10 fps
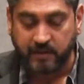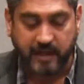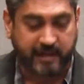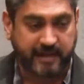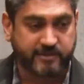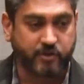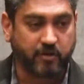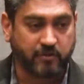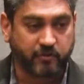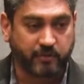And as your
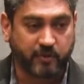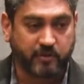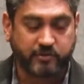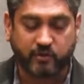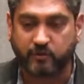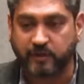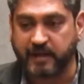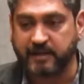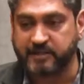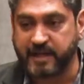entrepreneurs, you
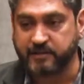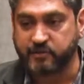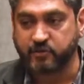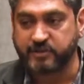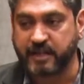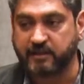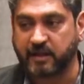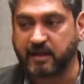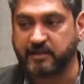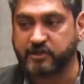get a chance to set the
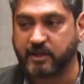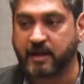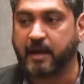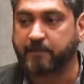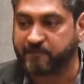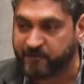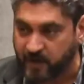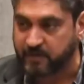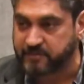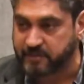culture up
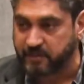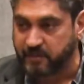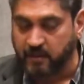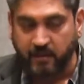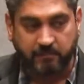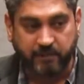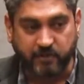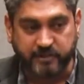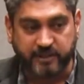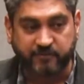front
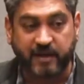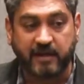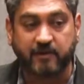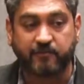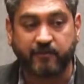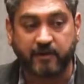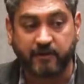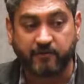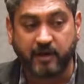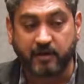because it is very diff-
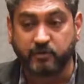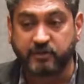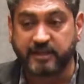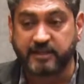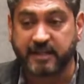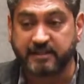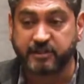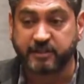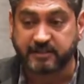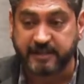difficult to change
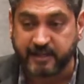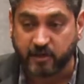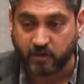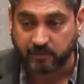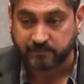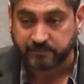cultures later on.